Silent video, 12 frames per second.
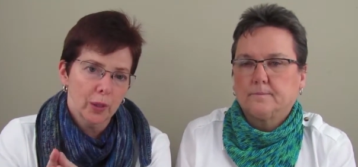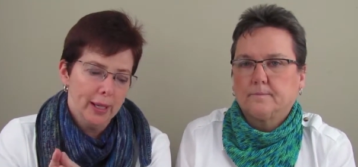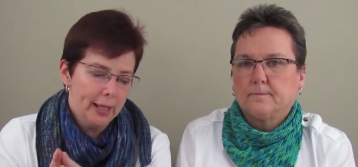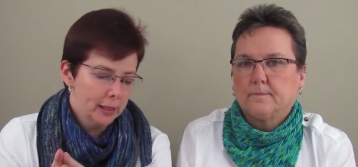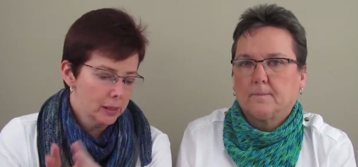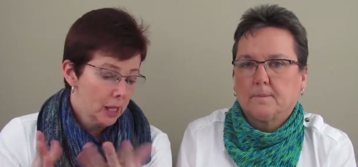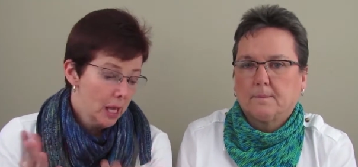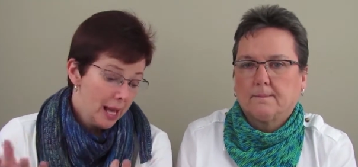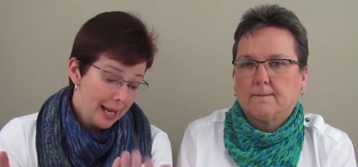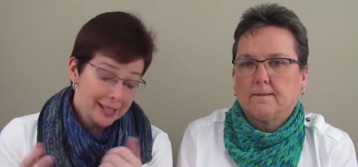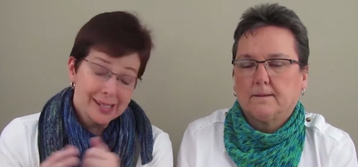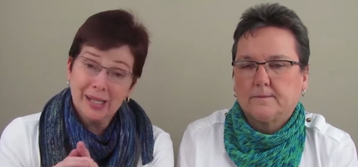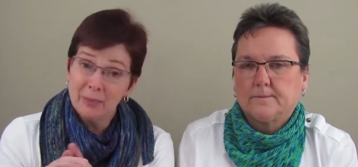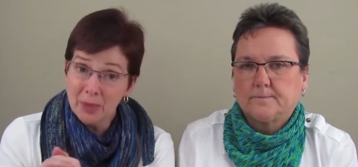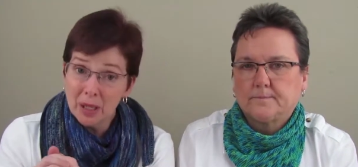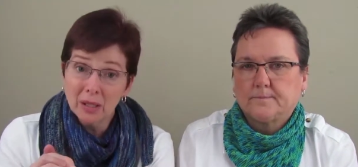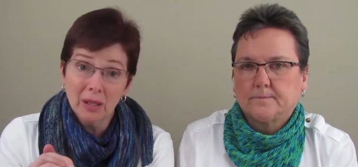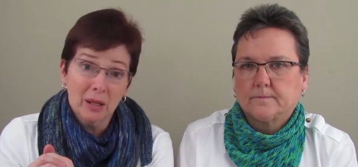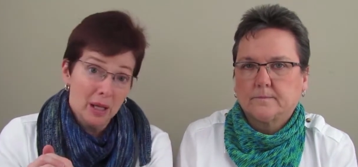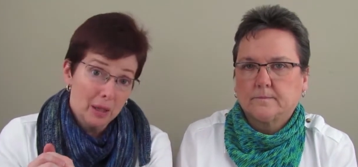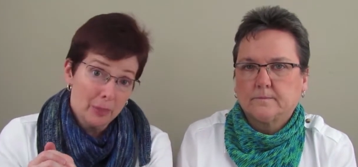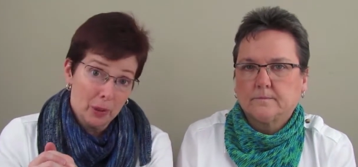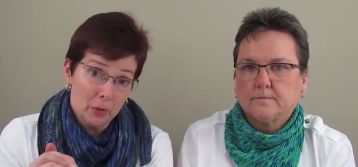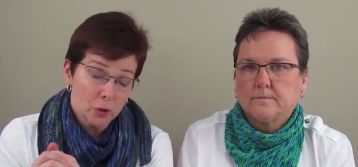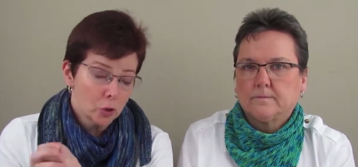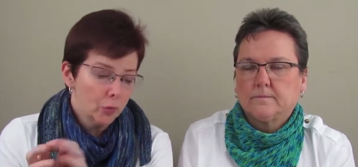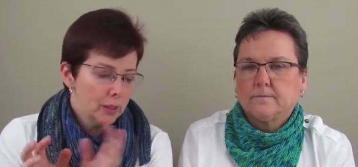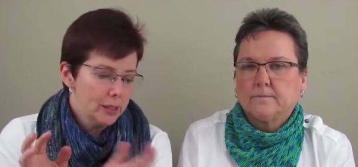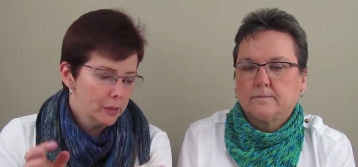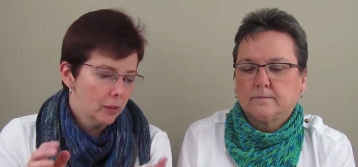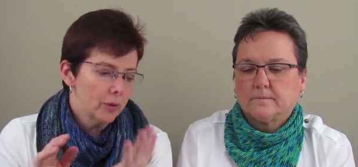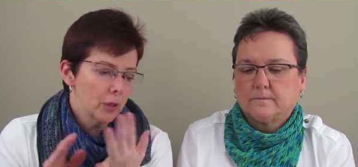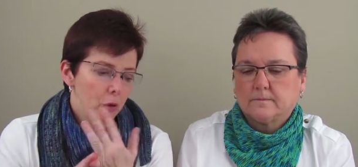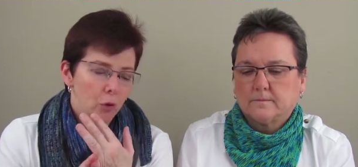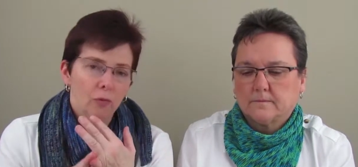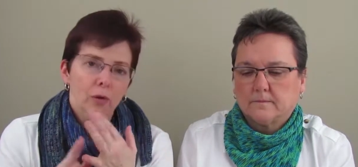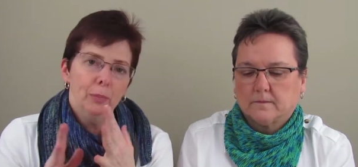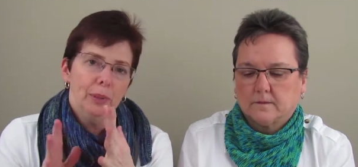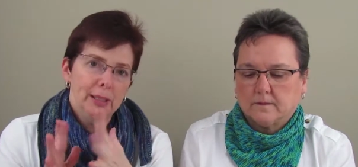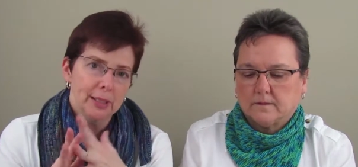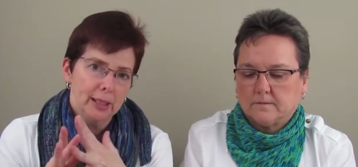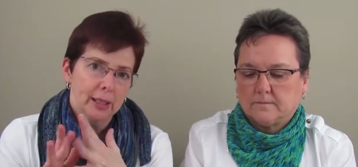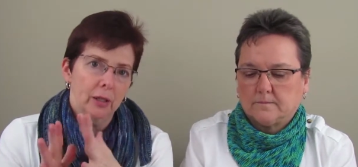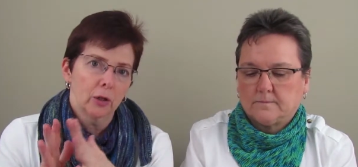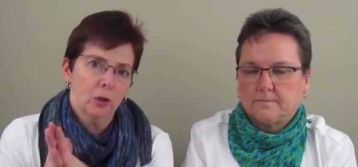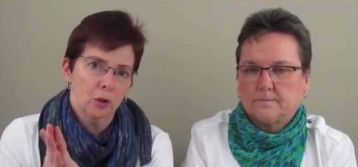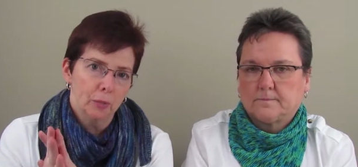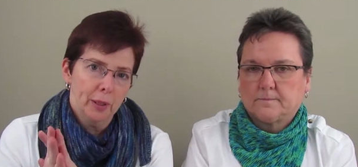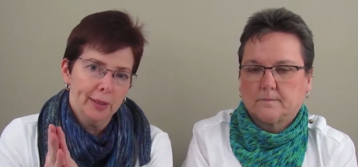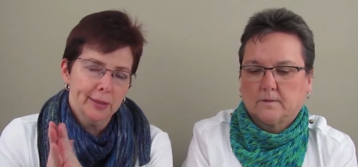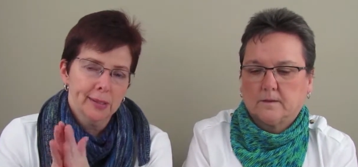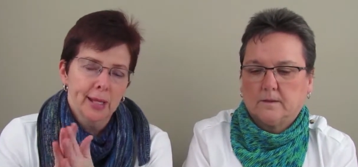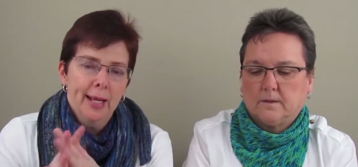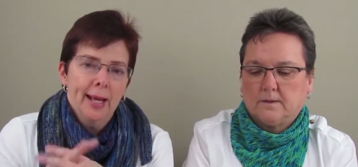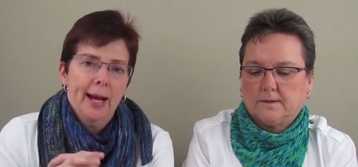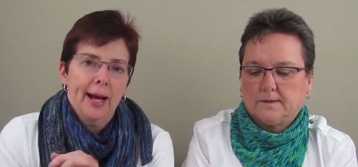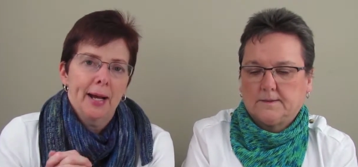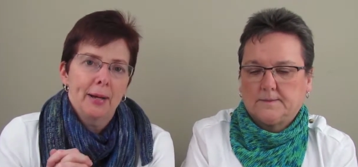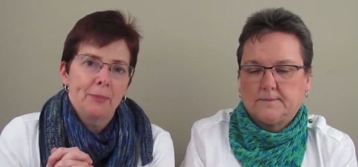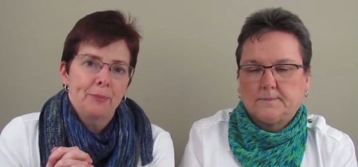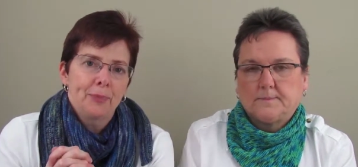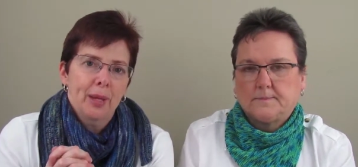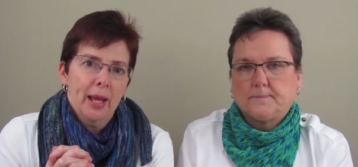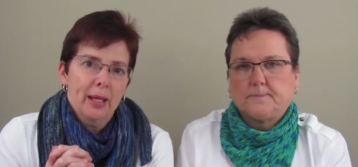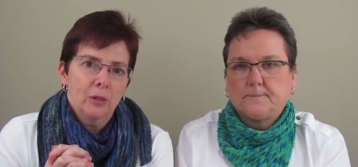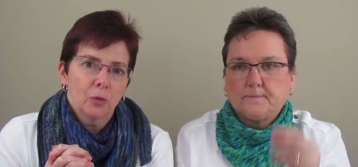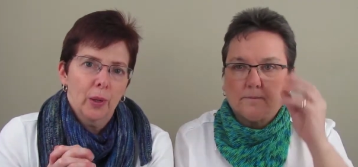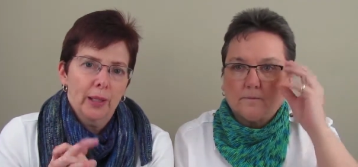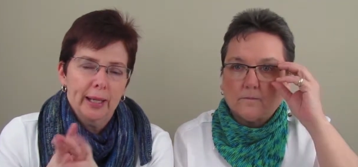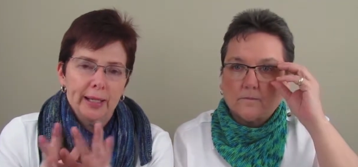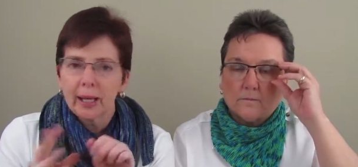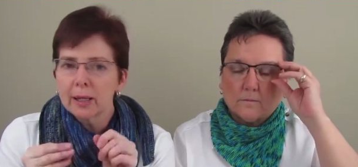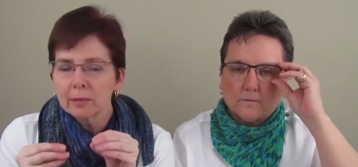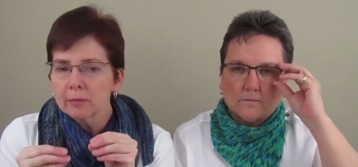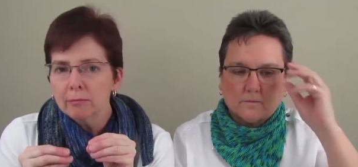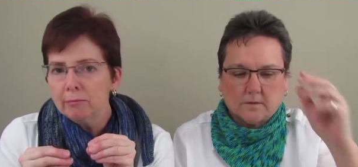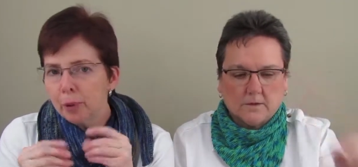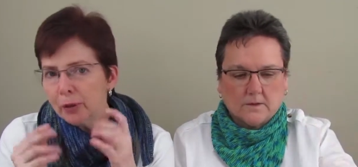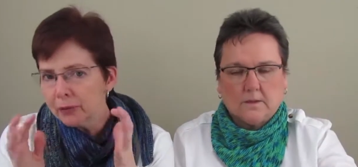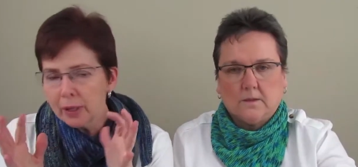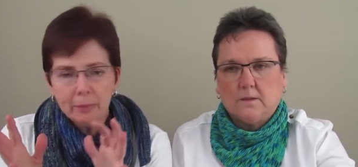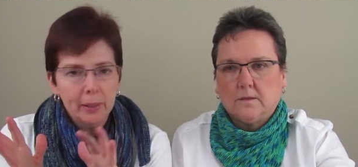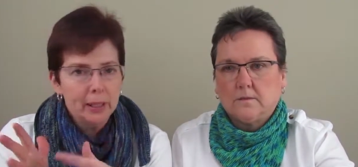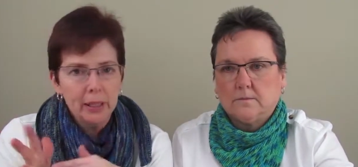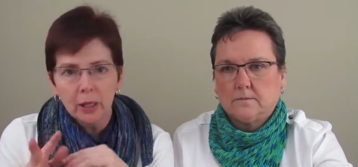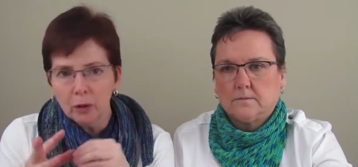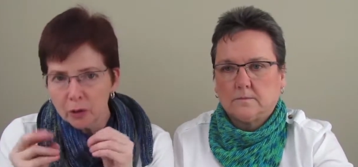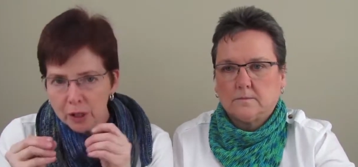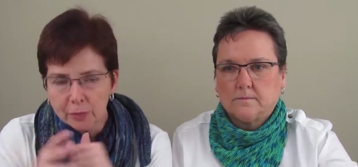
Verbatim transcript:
Speaker 1: their hands, it's something to think about. So these are the Nova Platina Cubics. Um, and when I get birthday money and